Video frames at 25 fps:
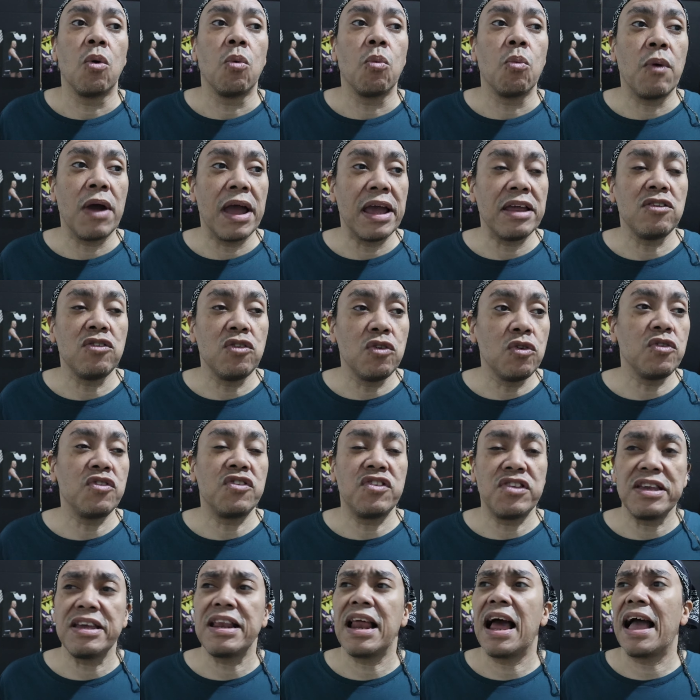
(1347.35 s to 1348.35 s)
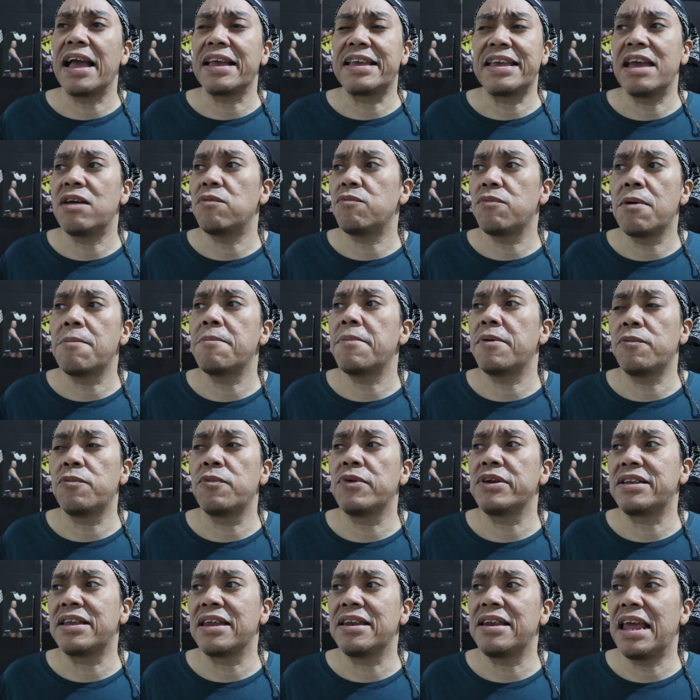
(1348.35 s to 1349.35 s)
When you see that, I can't remember
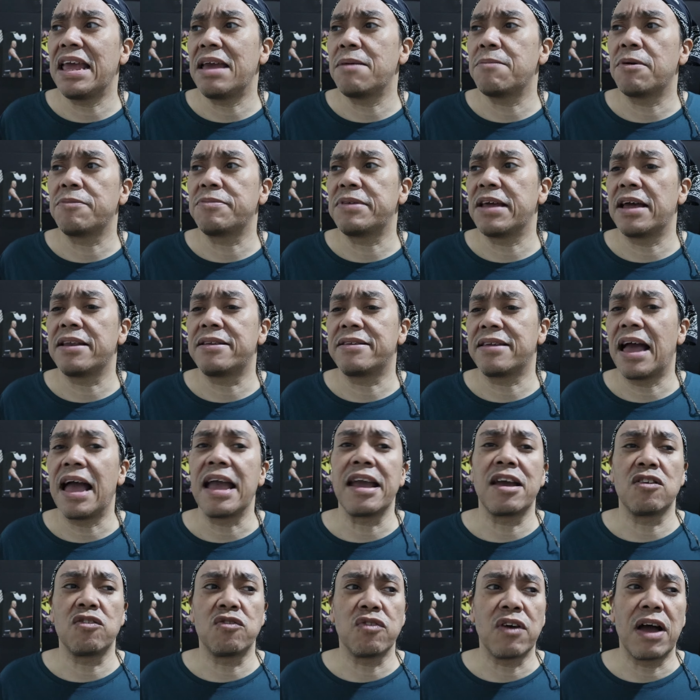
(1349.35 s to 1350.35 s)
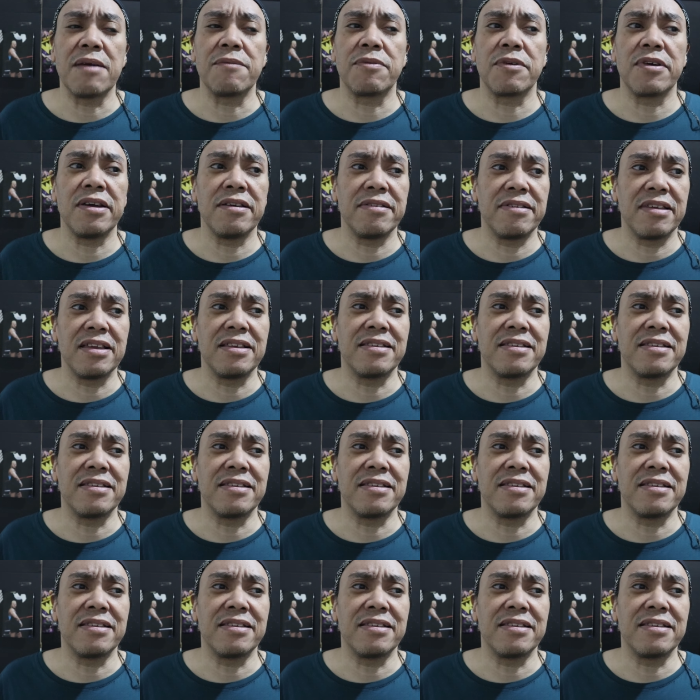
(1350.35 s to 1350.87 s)
what the name of that Tiger Driver is.